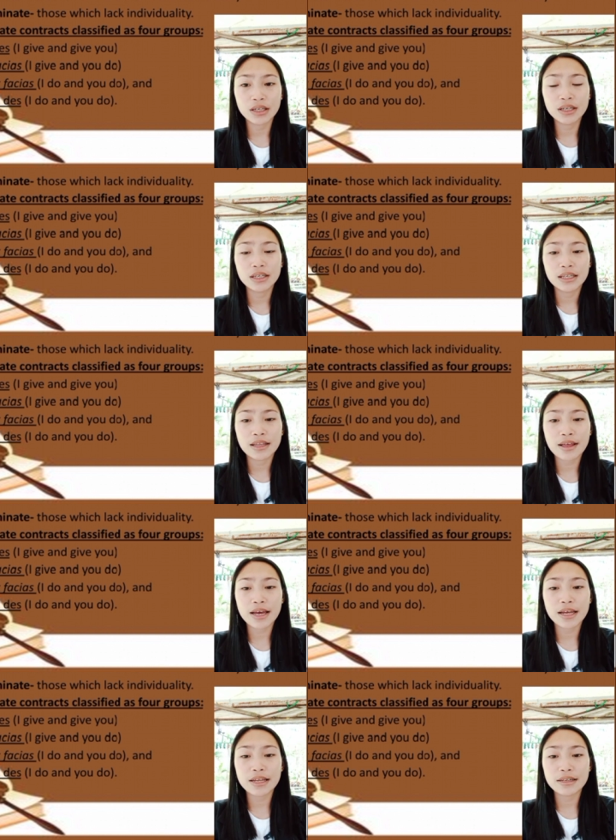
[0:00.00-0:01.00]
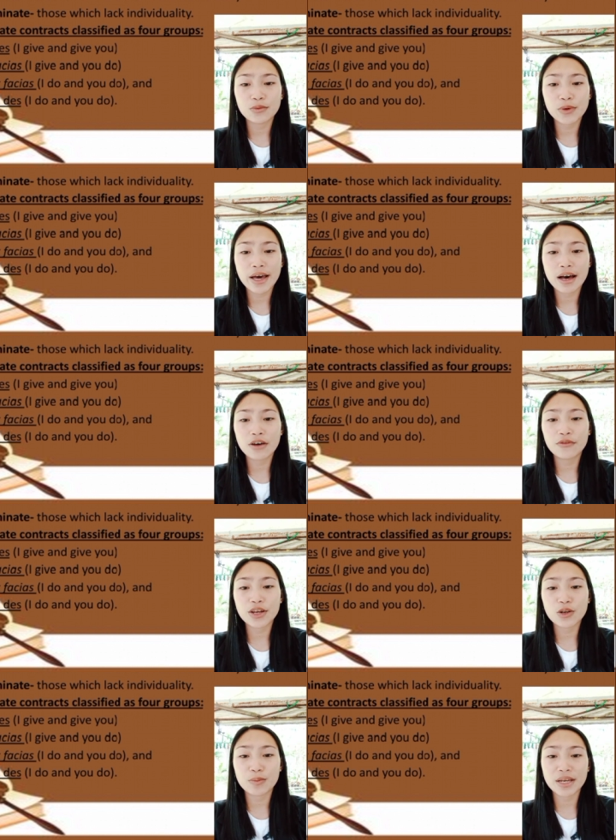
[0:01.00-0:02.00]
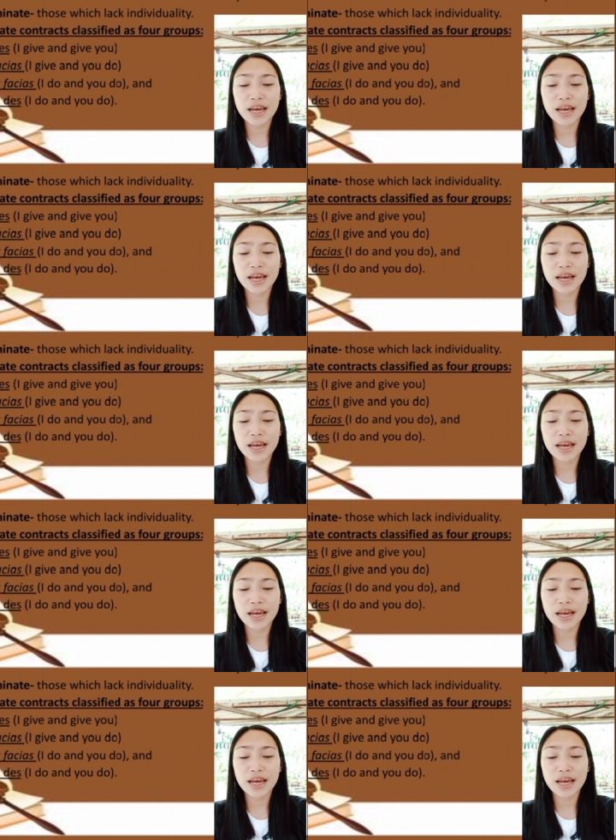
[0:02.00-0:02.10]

Then we have innominate,